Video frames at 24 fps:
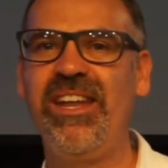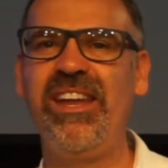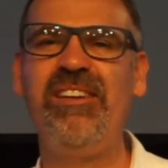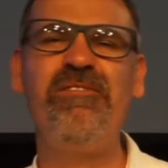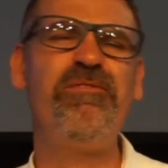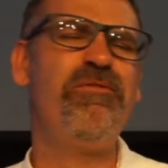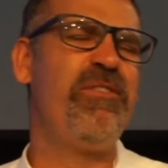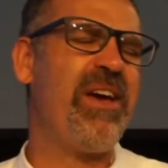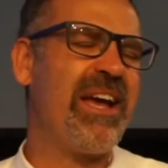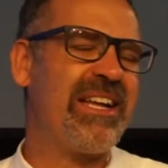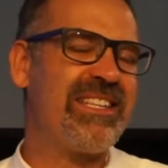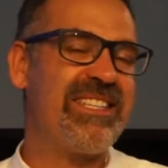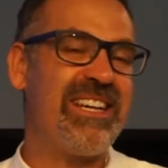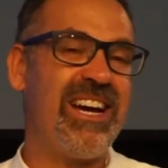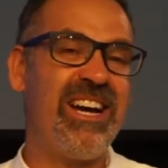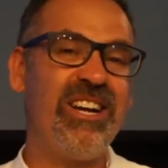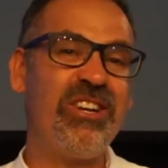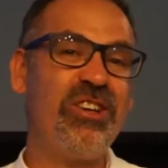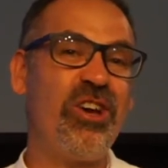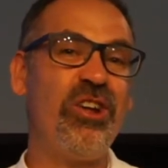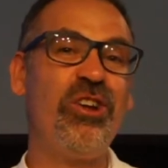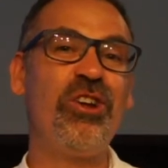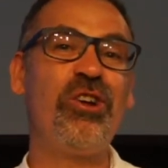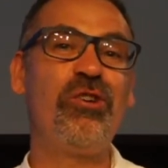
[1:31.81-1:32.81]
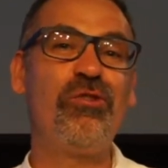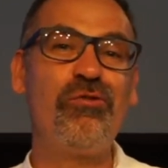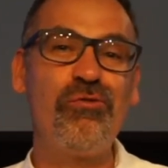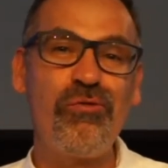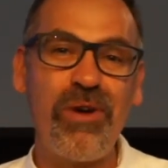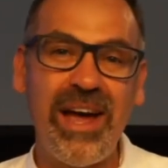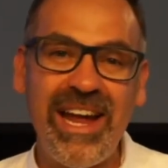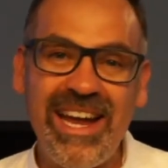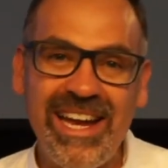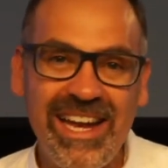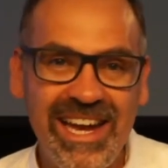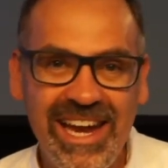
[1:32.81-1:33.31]
In fact, I'd go to
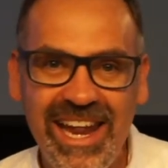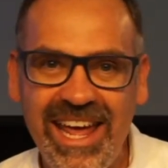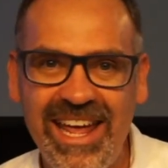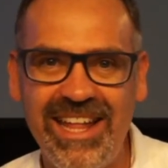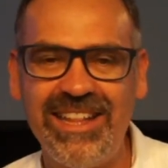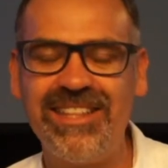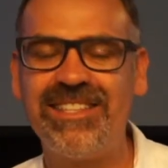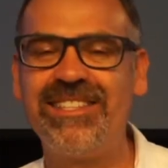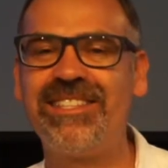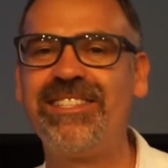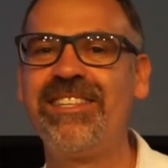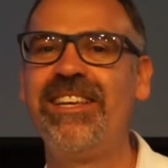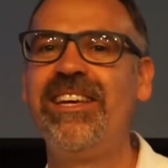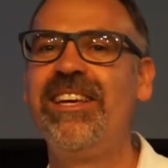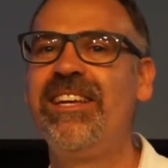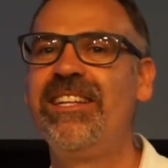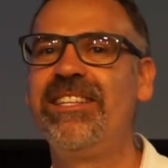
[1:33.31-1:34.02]
great lengths